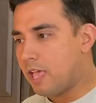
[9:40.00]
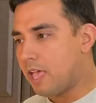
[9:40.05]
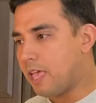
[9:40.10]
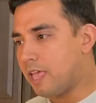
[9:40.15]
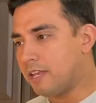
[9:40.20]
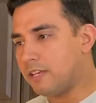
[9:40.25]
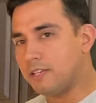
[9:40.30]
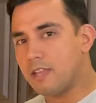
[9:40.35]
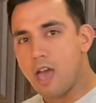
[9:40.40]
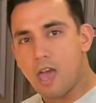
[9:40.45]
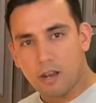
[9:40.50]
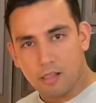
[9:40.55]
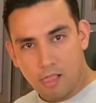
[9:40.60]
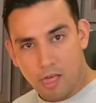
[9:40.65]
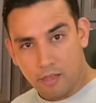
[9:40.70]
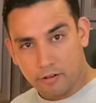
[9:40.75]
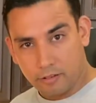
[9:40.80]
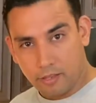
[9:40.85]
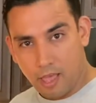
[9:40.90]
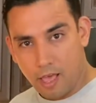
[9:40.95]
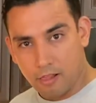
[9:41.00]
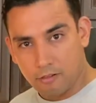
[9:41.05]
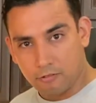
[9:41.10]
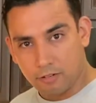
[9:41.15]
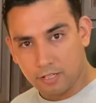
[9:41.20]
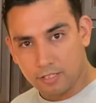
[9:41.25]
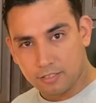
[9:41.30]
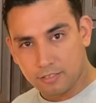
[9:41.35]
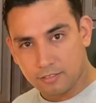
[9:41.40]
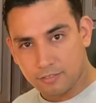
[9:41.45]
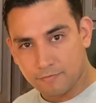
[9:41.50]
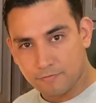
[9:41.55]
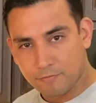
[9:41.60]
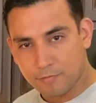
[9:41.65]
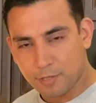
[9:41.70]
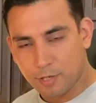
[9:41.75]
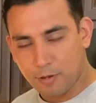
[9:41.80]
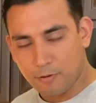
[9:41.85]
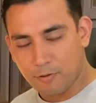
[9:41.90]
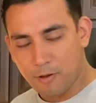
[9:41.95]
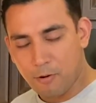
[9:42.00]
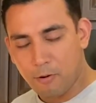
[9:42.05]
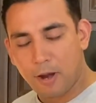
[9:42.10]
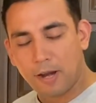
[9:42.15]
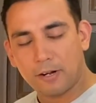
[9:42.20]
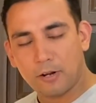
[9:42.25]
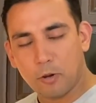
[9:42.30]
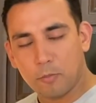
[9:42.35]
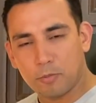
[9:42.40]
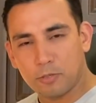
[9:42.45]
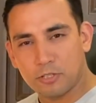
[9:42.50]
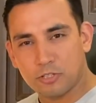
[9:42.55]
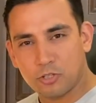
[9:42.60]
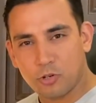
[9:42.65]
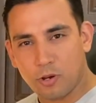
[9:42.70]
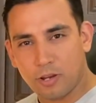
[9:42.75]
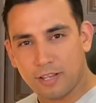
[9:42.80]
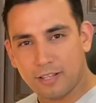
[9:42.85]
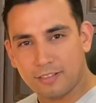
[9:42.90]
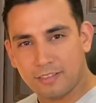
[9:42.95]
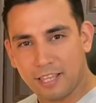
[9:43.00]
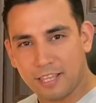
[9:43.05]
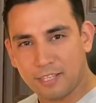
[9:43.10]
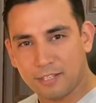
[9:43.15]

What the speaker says: and not a lot of calories. So, all right, I hope you enjoy it. Thank you.